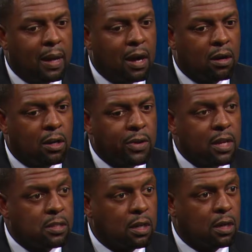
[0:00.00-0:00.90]
our
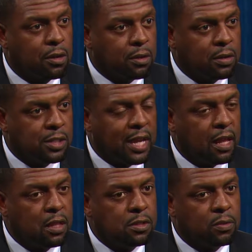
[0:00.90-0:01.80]
greatest hurdle and
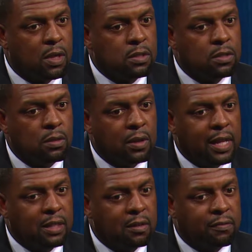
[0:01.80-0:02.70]
challenge was to
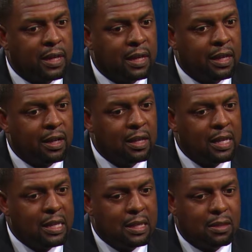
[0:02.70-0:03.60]
identify
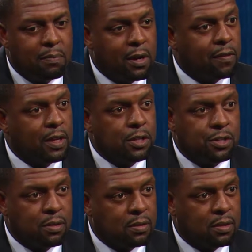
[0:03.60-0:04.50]
the myriad of
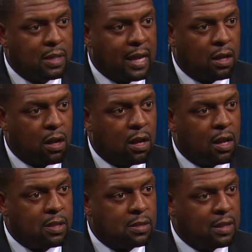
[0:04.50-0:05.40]
issues that
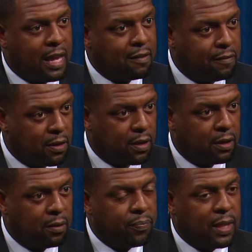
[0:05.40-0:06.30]
caused that
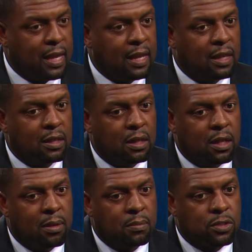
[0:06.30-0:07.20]
failure. And
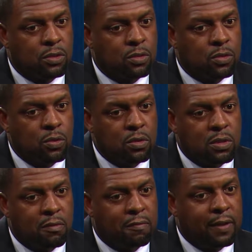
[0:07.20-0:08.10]
um, schools
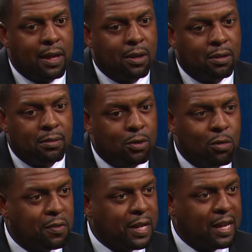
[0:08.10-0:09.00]
don't fail
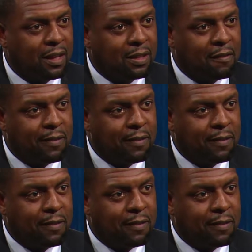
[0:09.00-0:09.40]
overnight; they